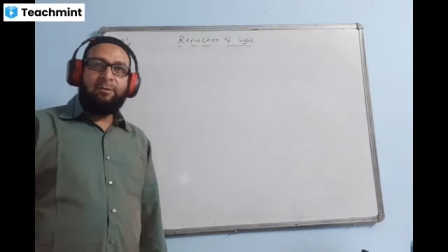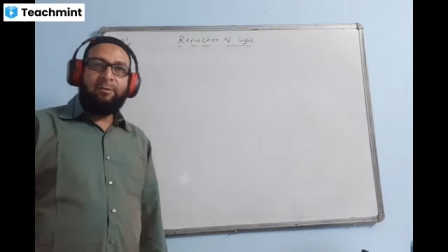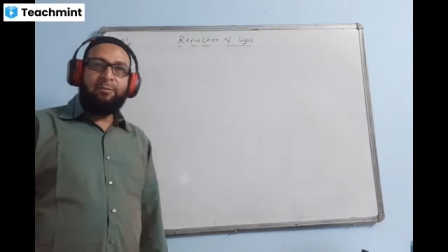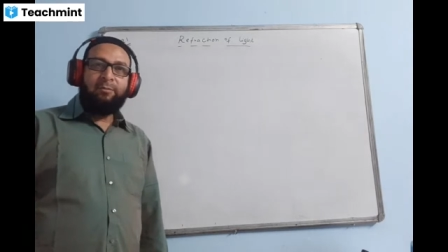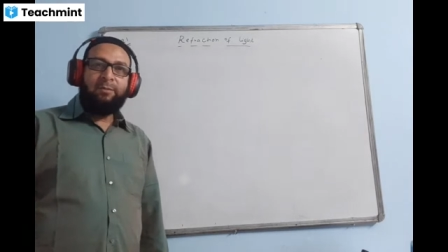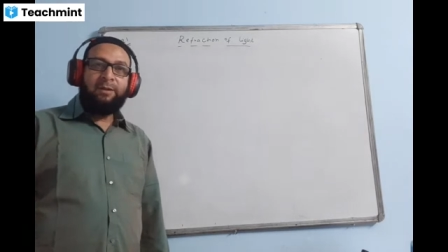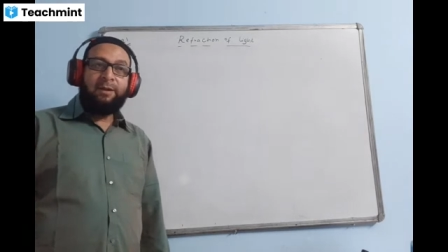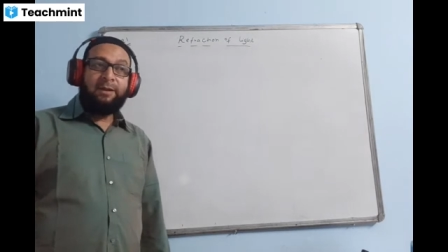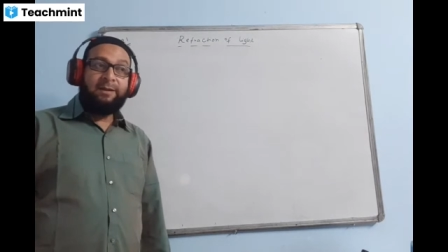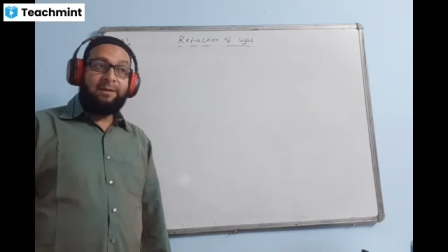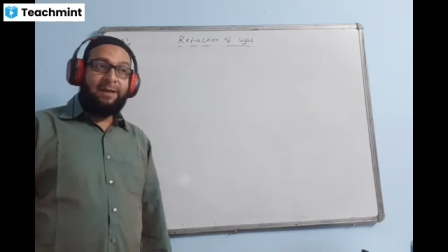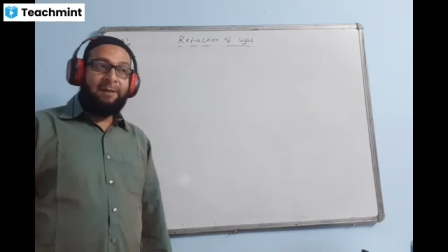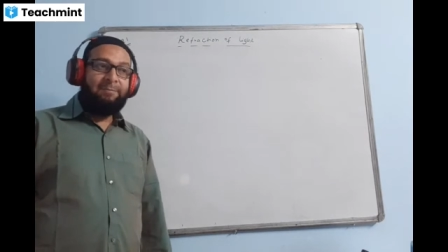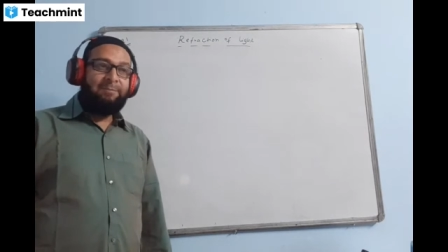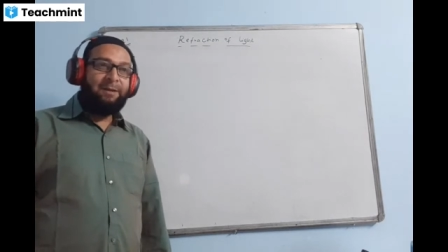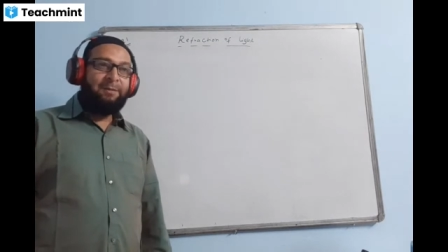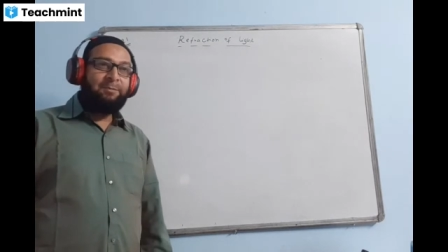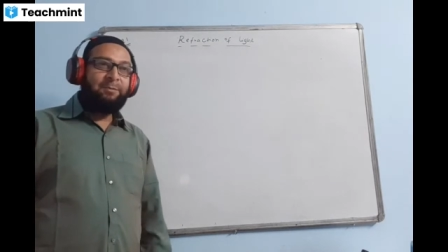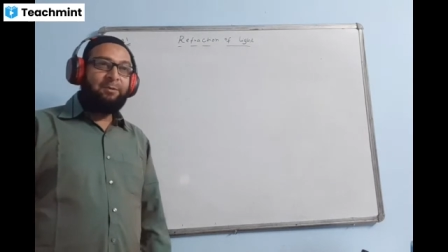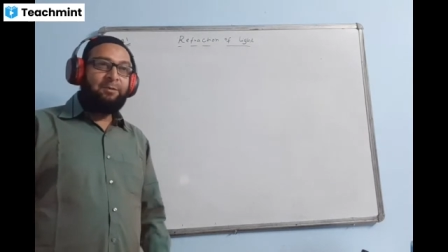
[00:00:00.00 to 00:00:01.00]
so you have to
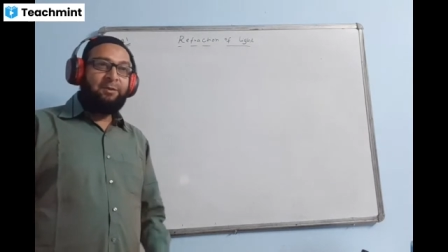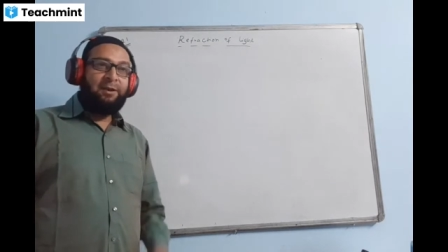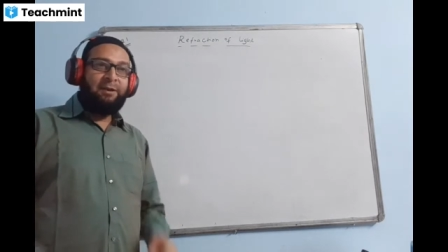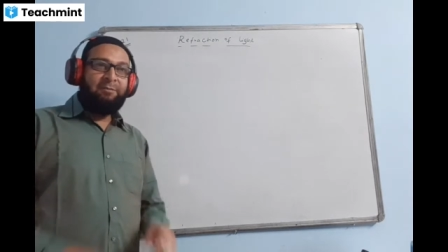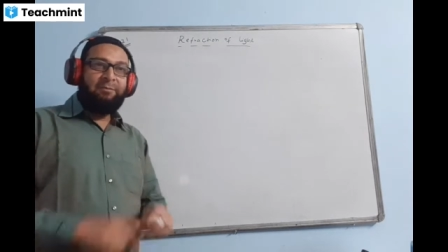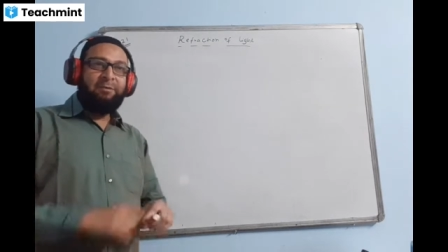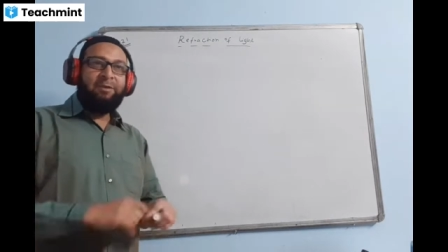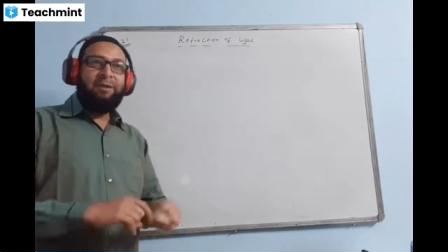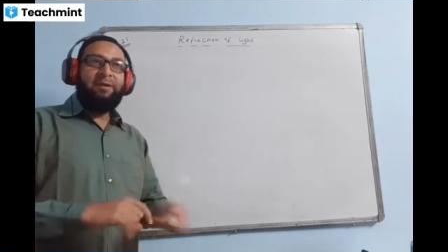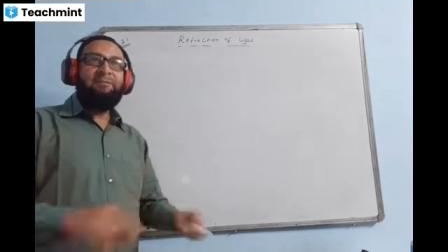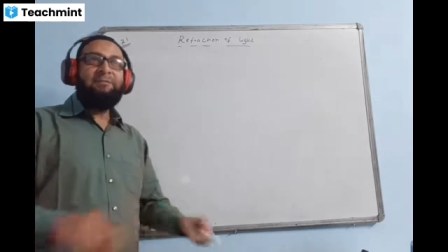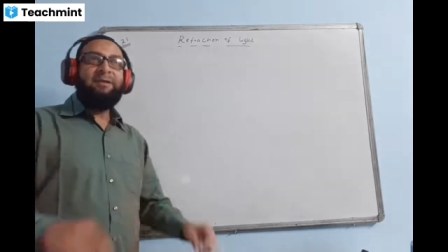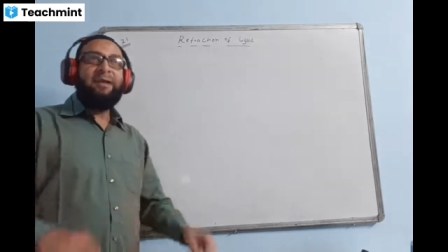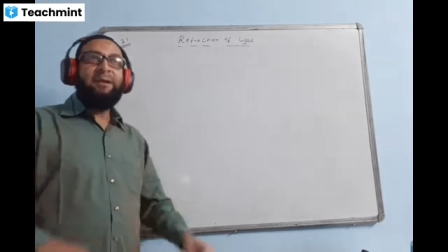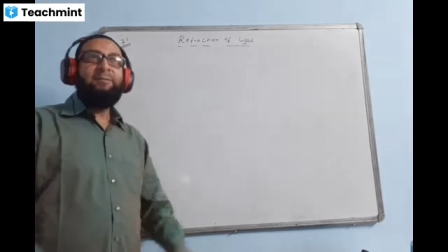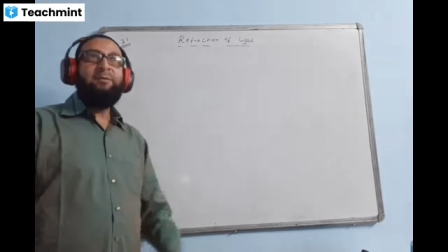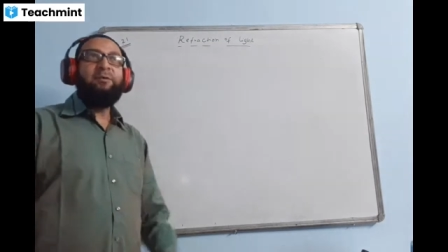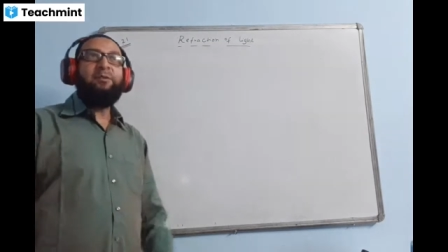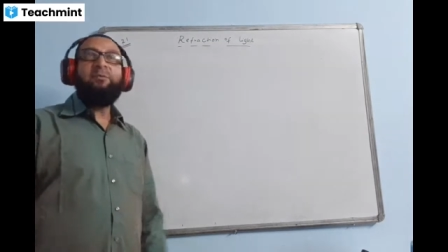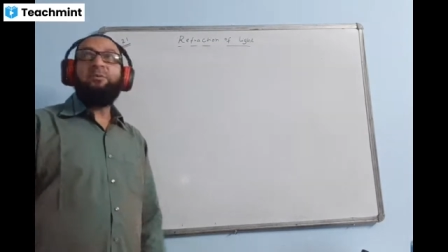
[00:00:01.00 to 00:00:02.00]
give time, you have to spare time,
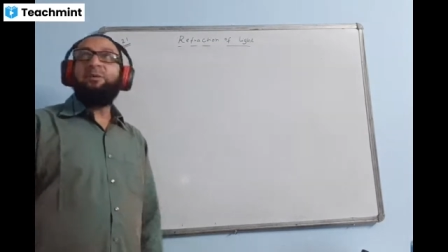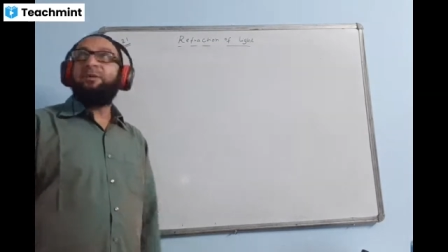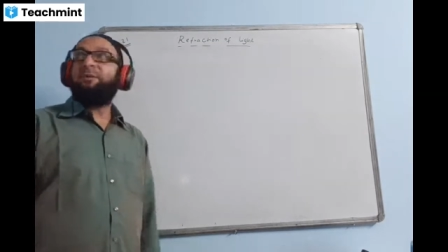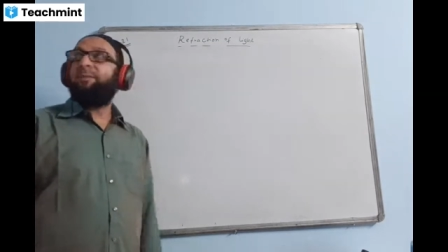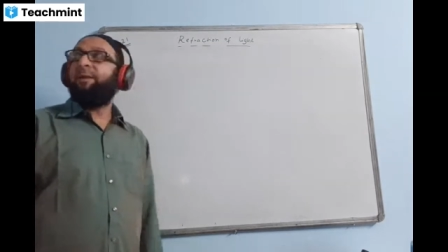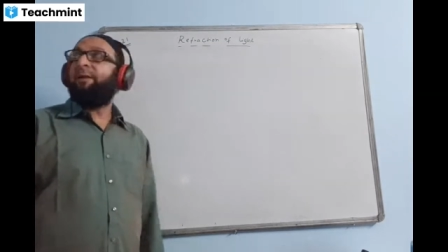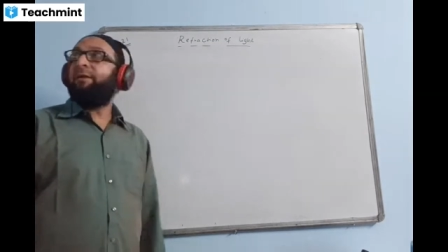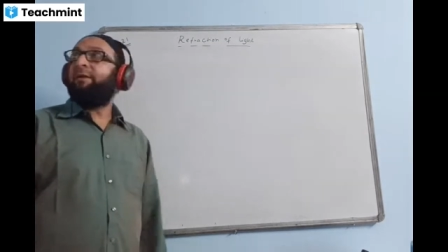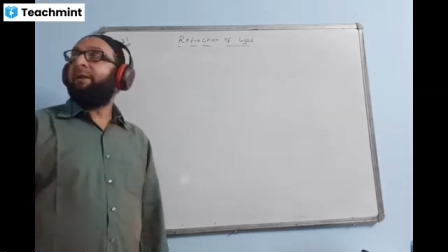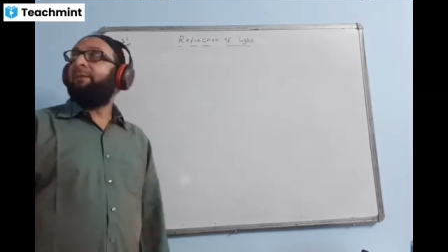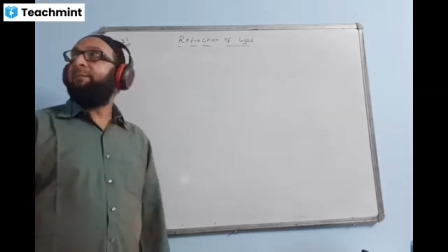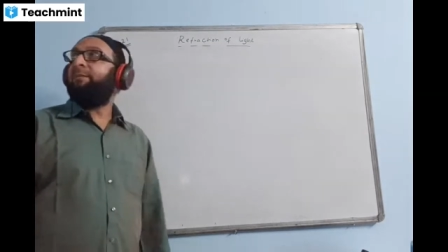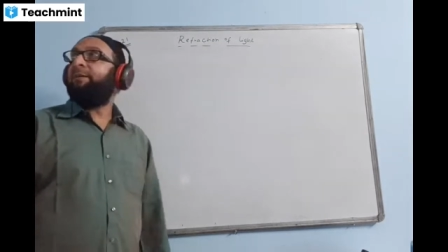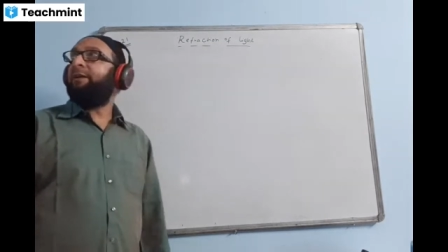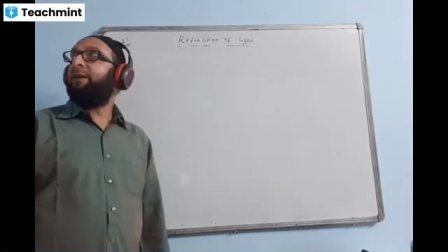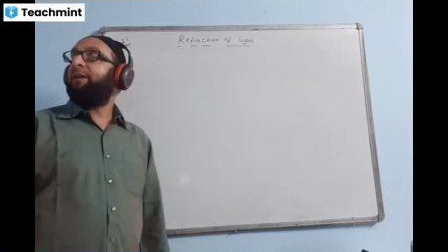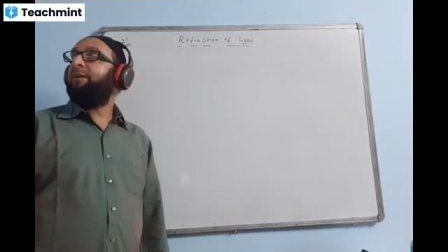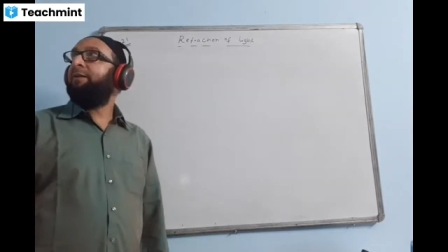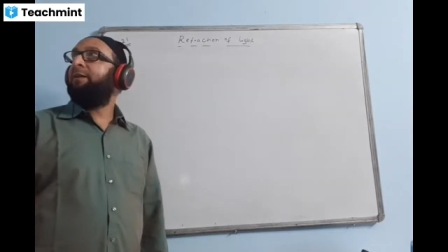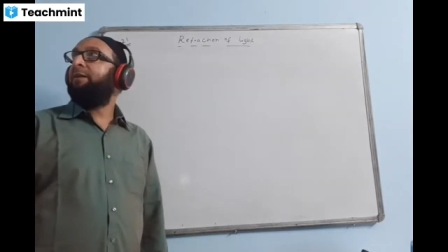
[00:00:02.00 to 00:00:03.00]
and right? Take
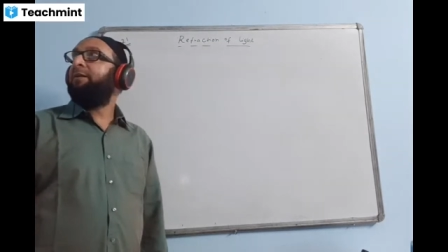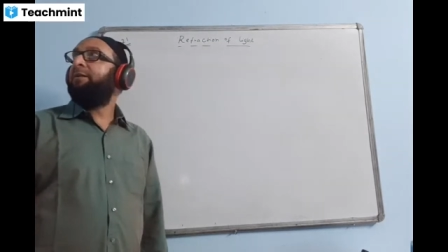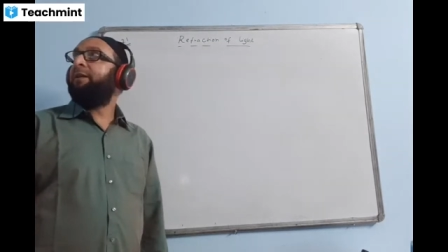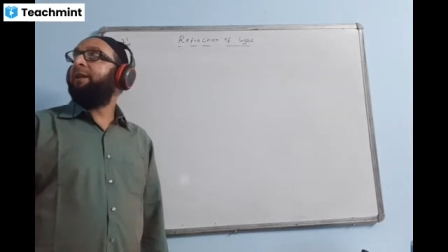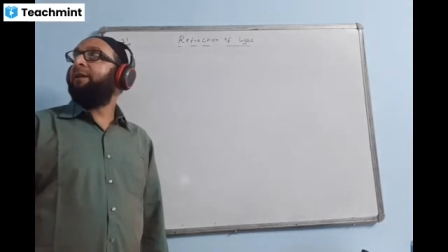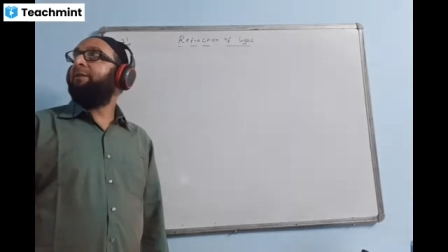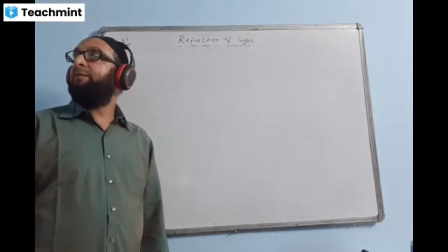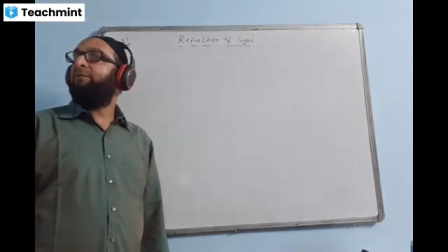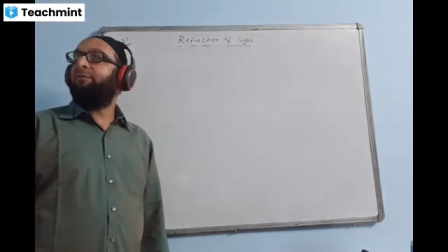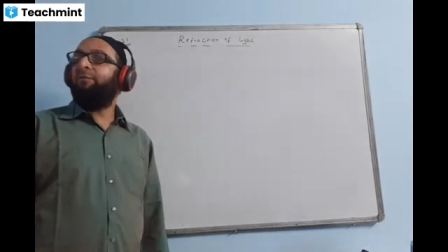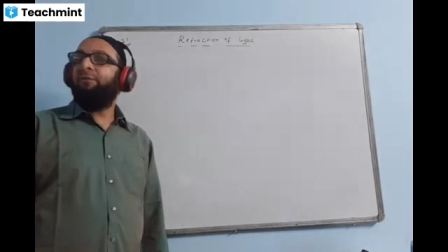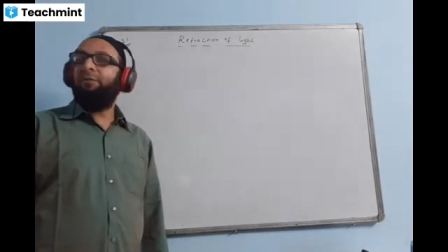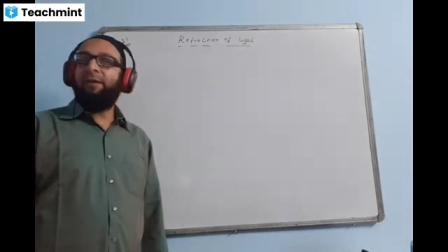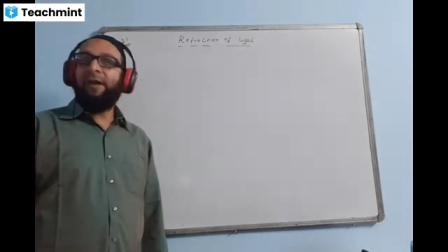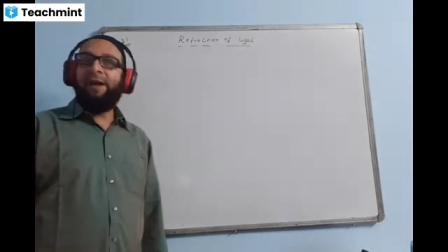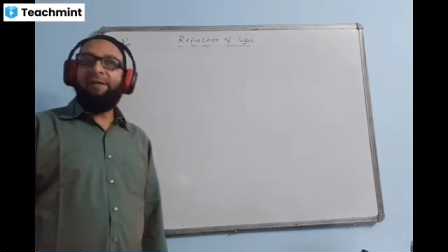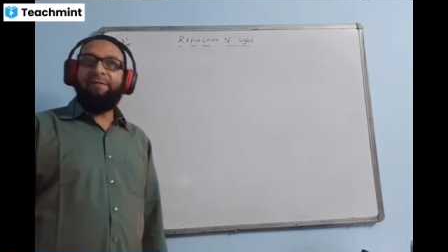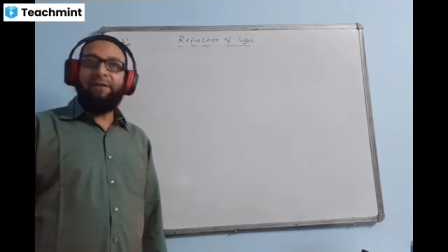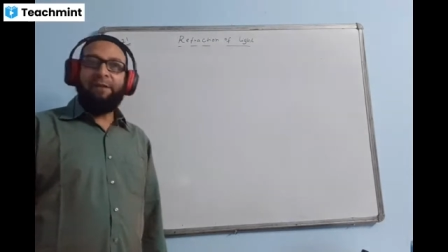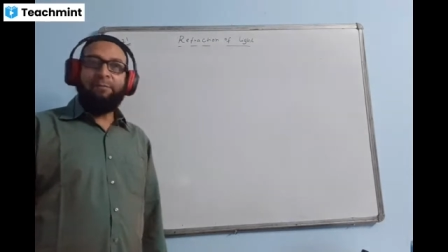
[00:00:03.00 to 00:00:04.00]
full lifetime
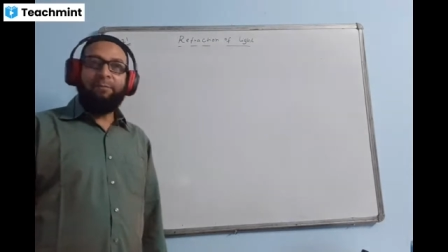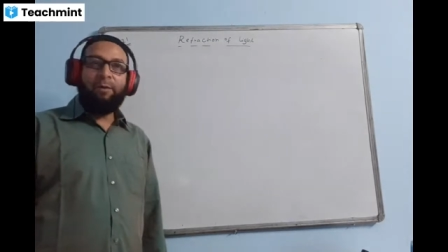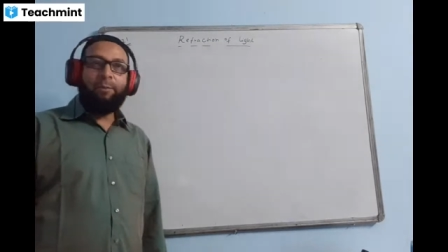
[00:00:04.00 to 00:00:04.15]
opportunity.